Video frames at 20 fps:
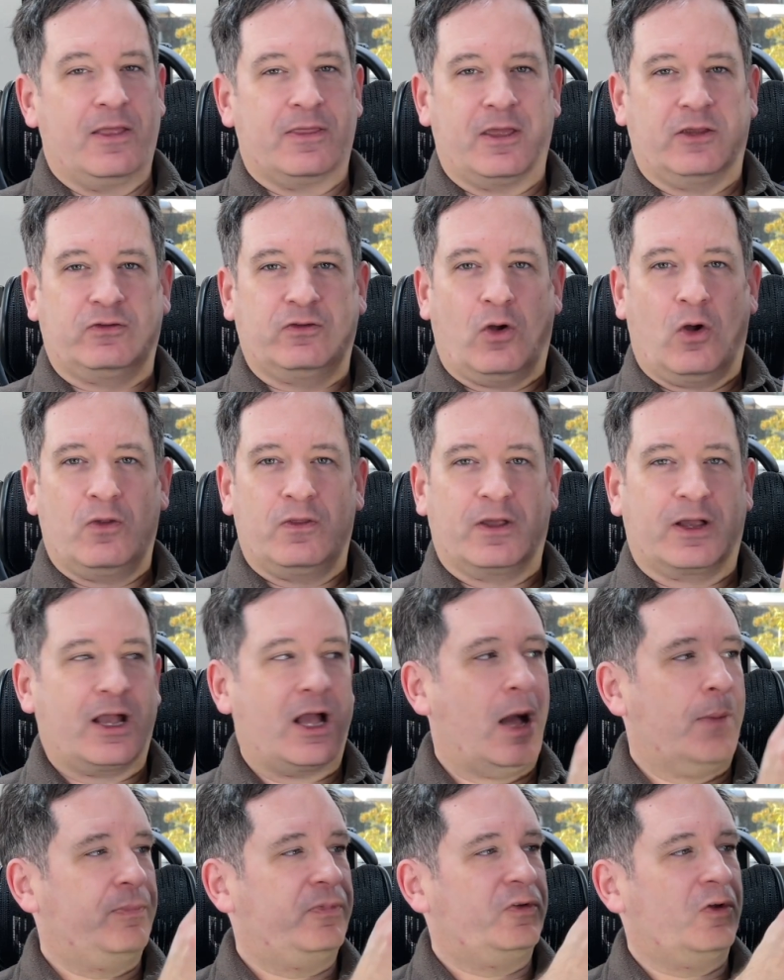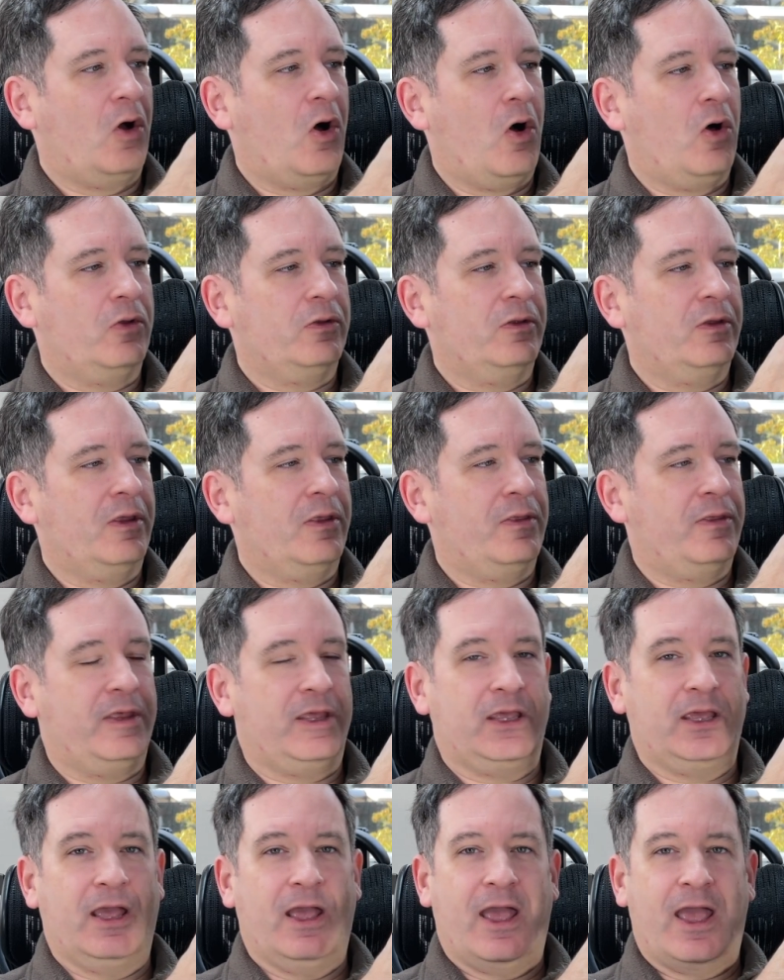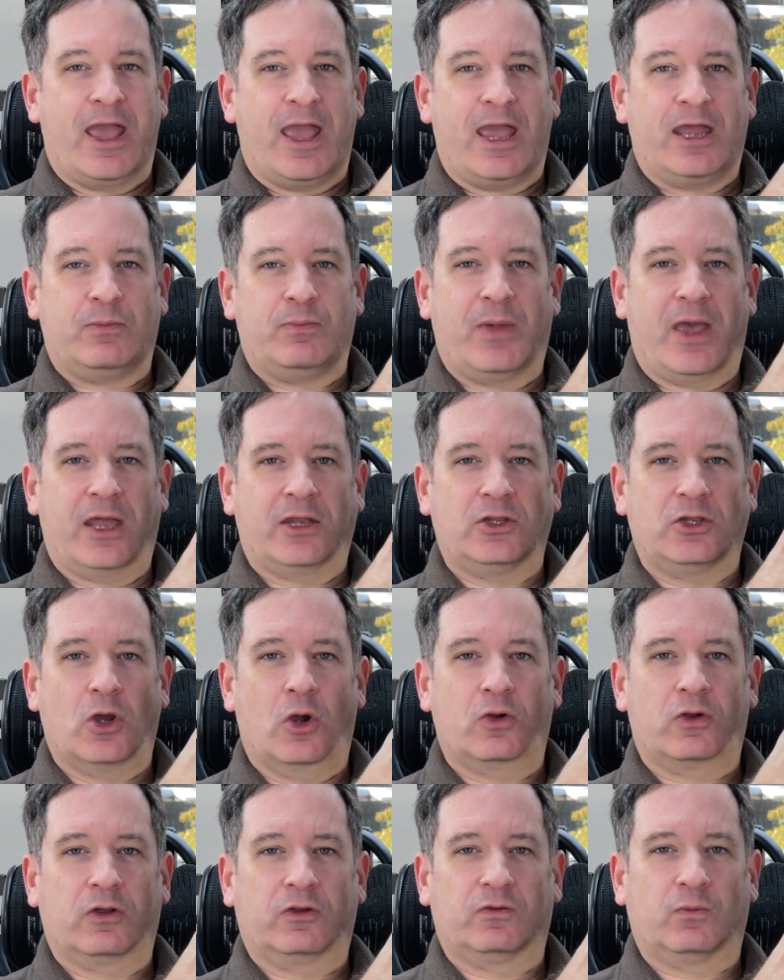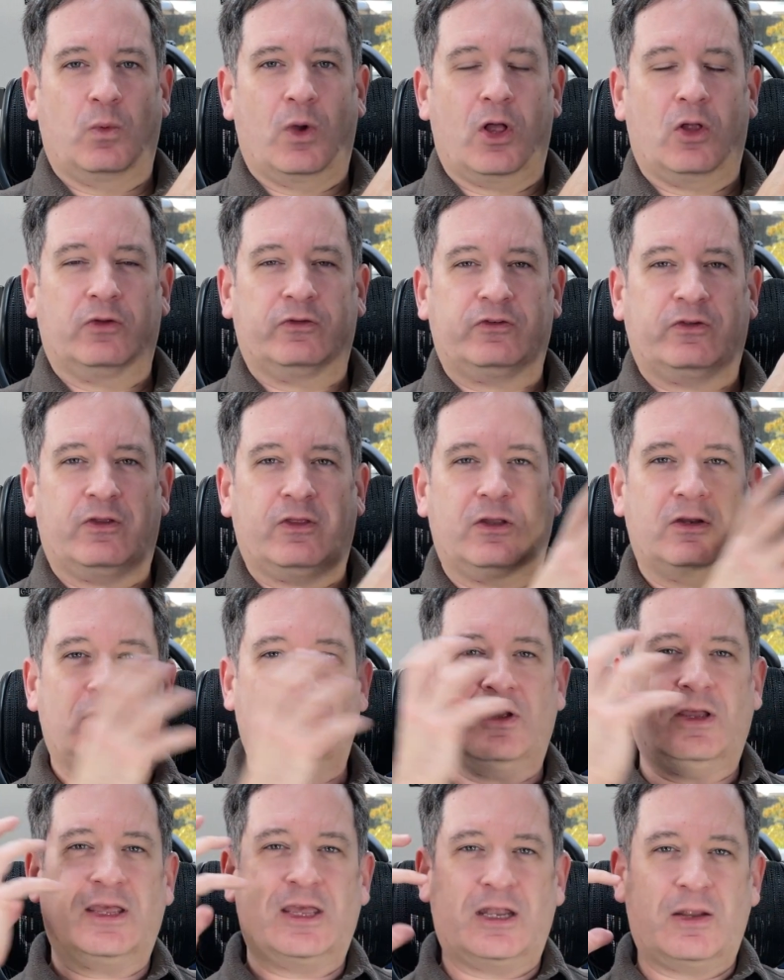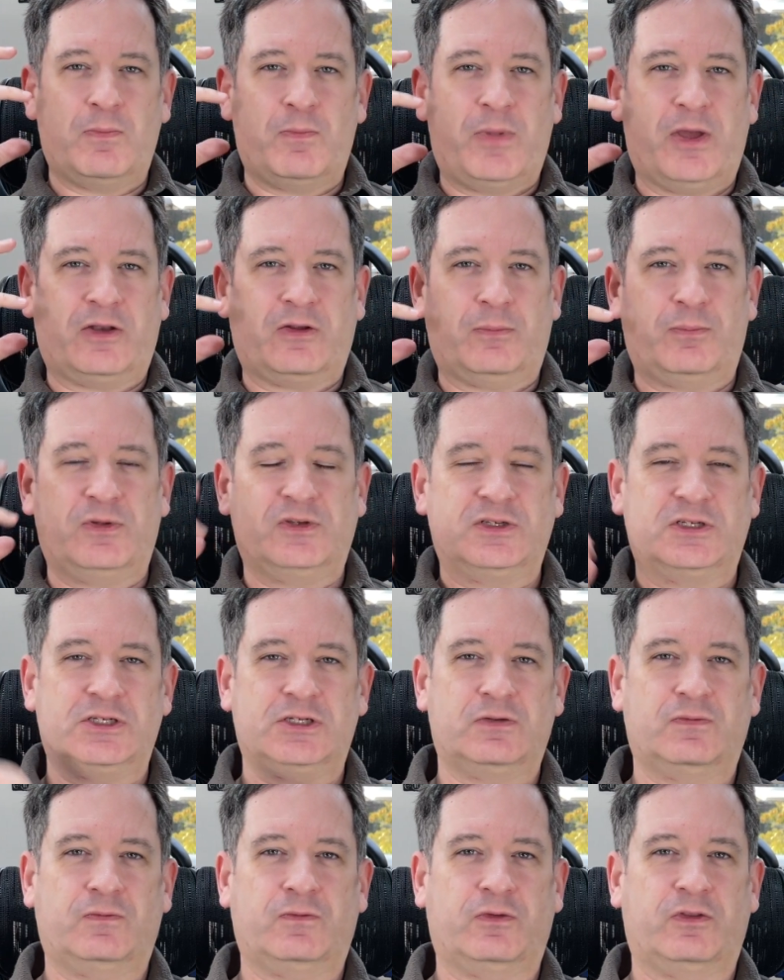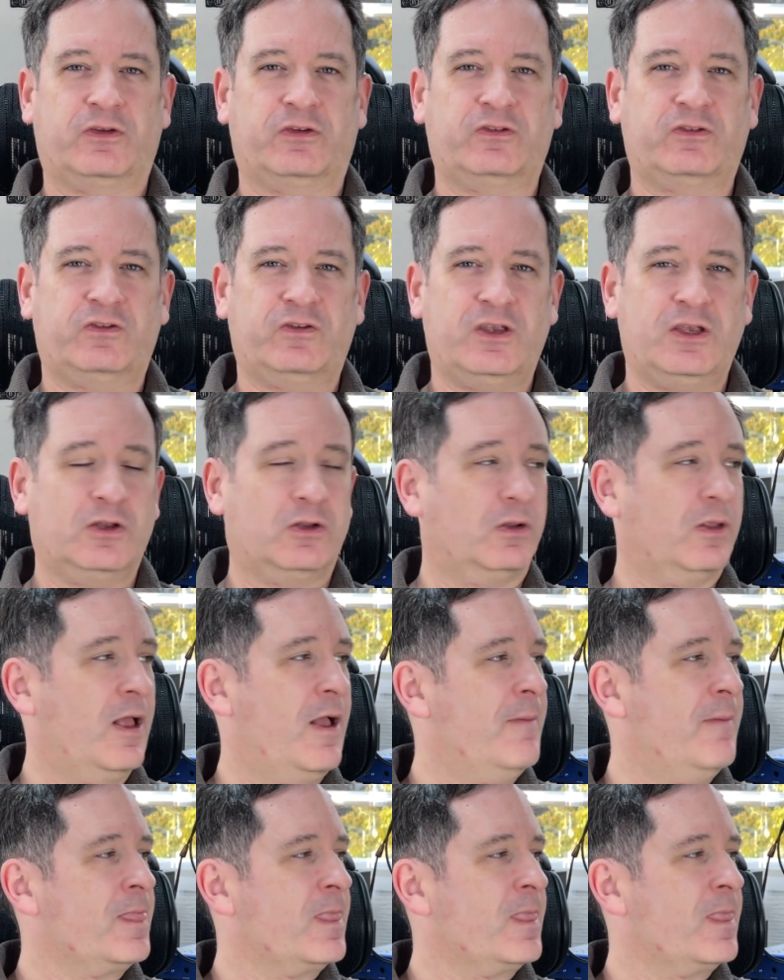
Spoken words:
that's on the cups on the headband yoke as well, so that you could get a better position for the seal.